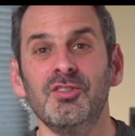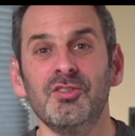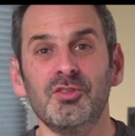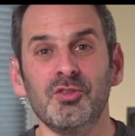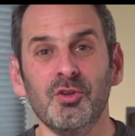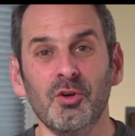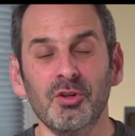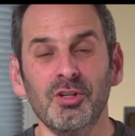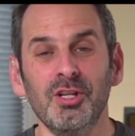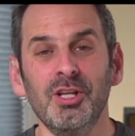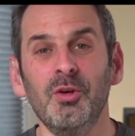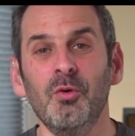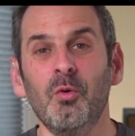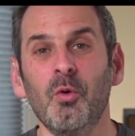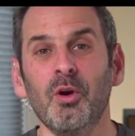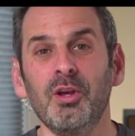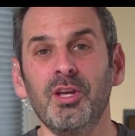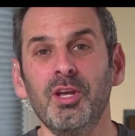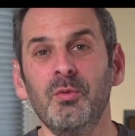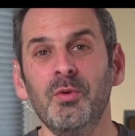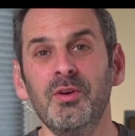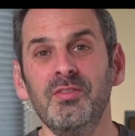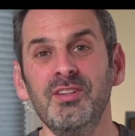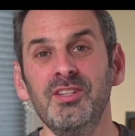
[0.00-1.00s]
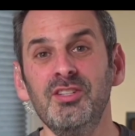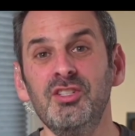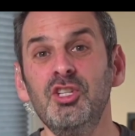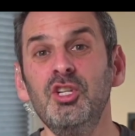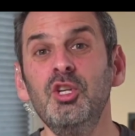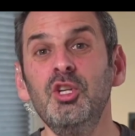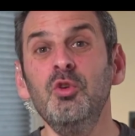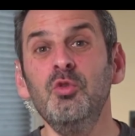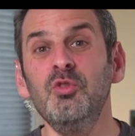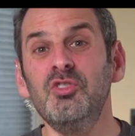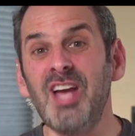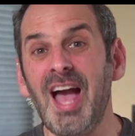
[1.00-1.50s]
Certainly working with these
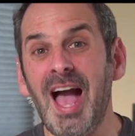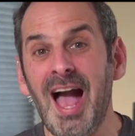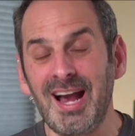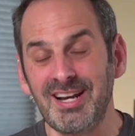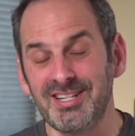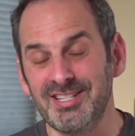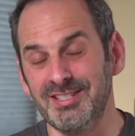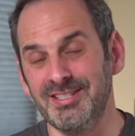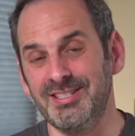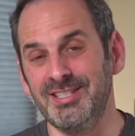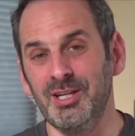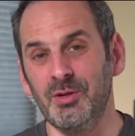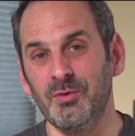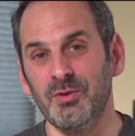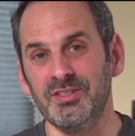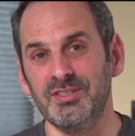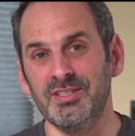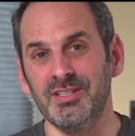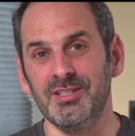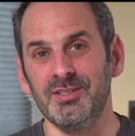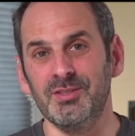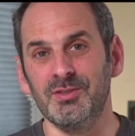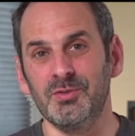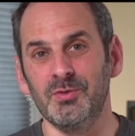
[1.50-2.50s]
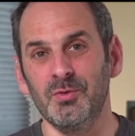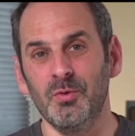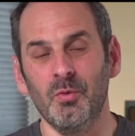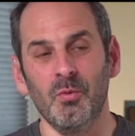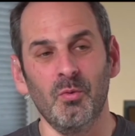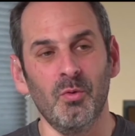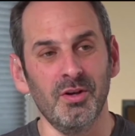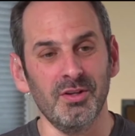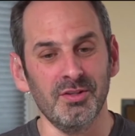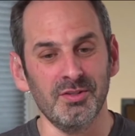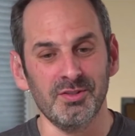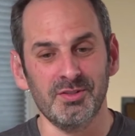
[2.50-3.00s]
huge action sequences
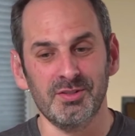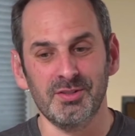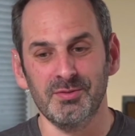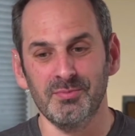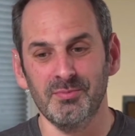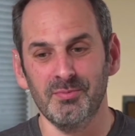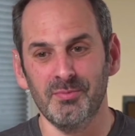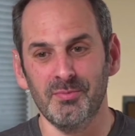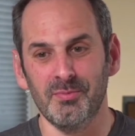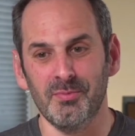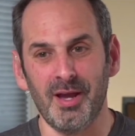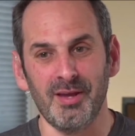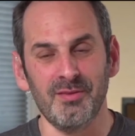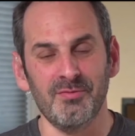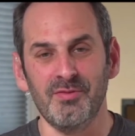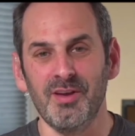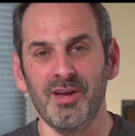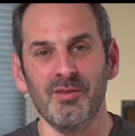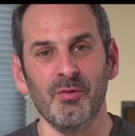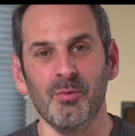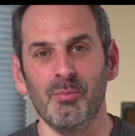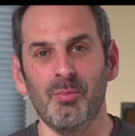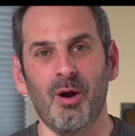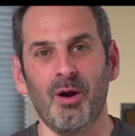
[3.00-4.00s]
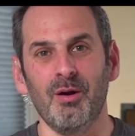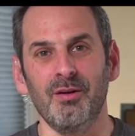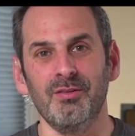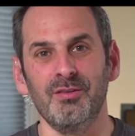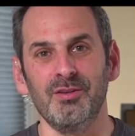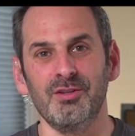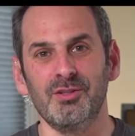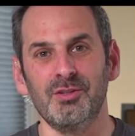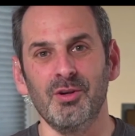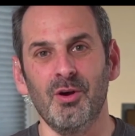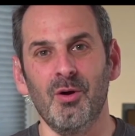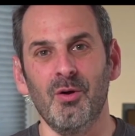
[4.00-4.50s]
was my favorite part of
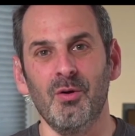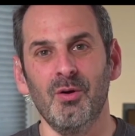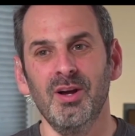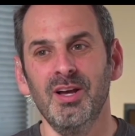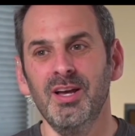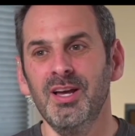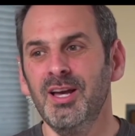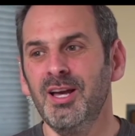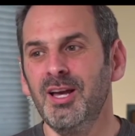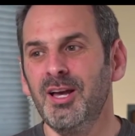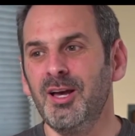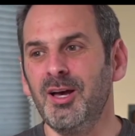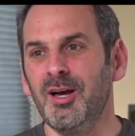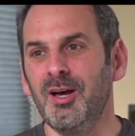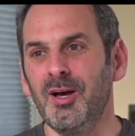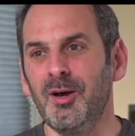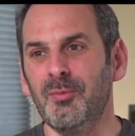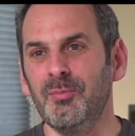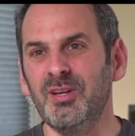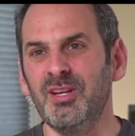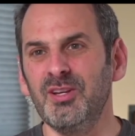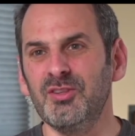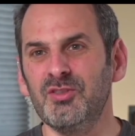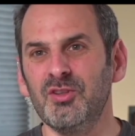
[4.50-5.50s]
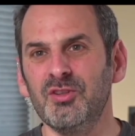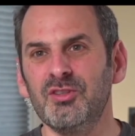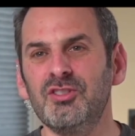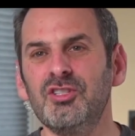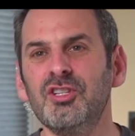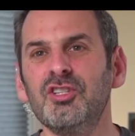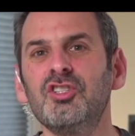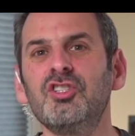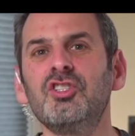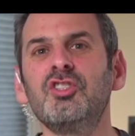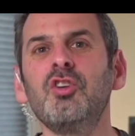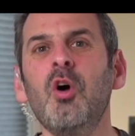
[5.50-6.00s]
the show. Uh, because there's
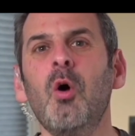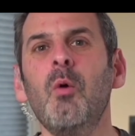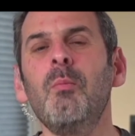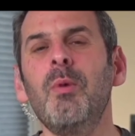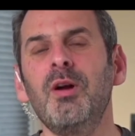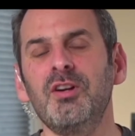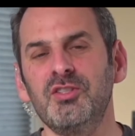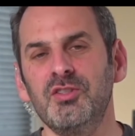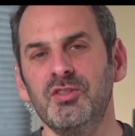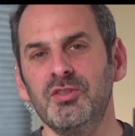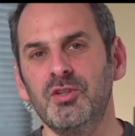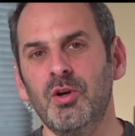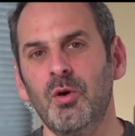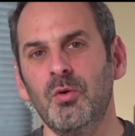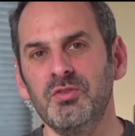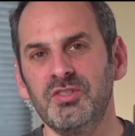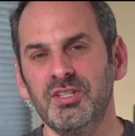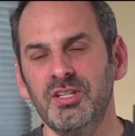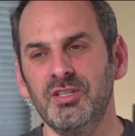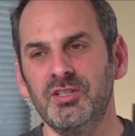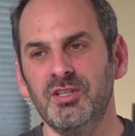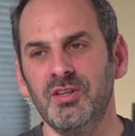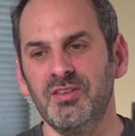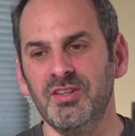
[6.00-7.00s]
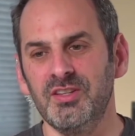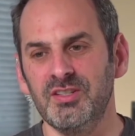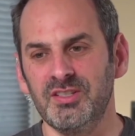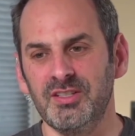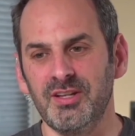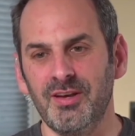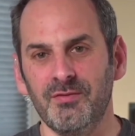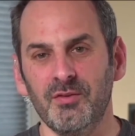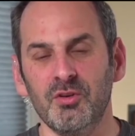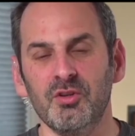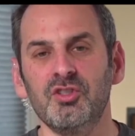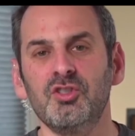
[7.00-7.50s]
just so much that goes into this
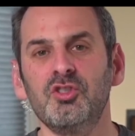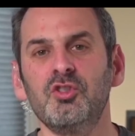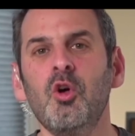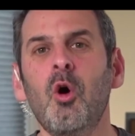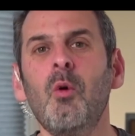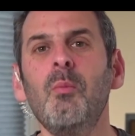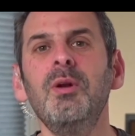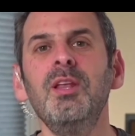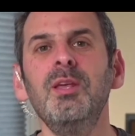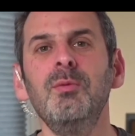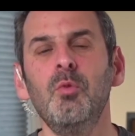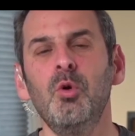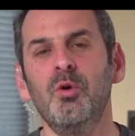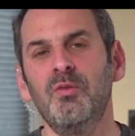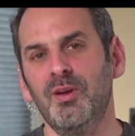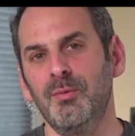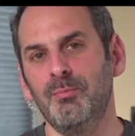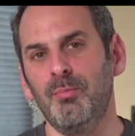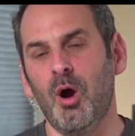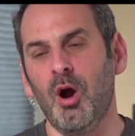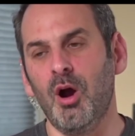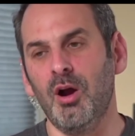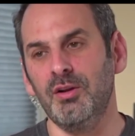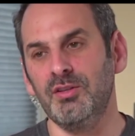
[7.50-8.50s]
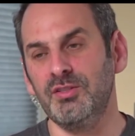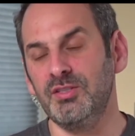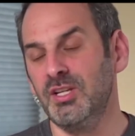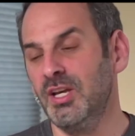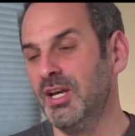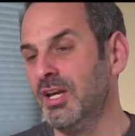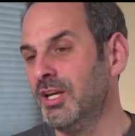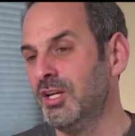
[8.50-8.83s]
stuff. There's so many moving parts.